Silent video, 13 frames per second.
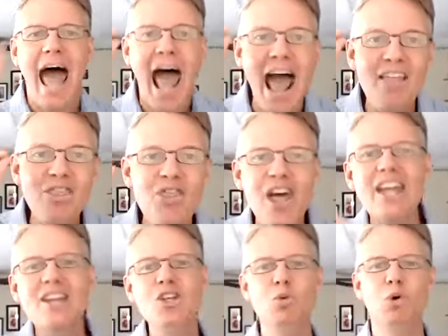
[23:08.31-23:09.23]
And
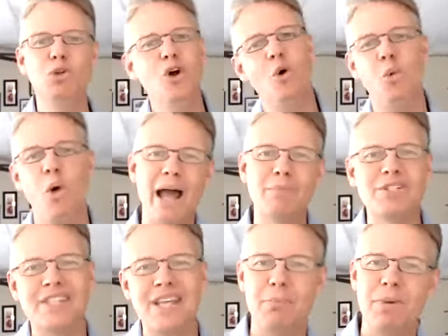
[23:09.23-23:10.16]
then you will know why I'm
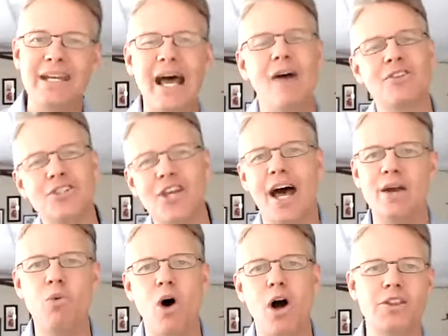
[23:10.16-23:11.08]
skipping down the
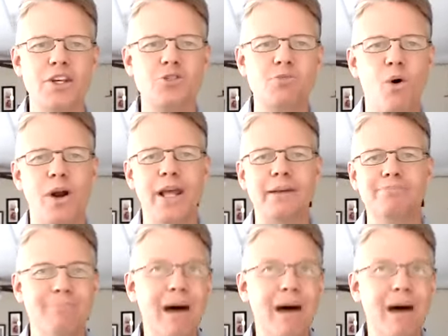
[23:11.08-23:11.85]
sidewalk this morning.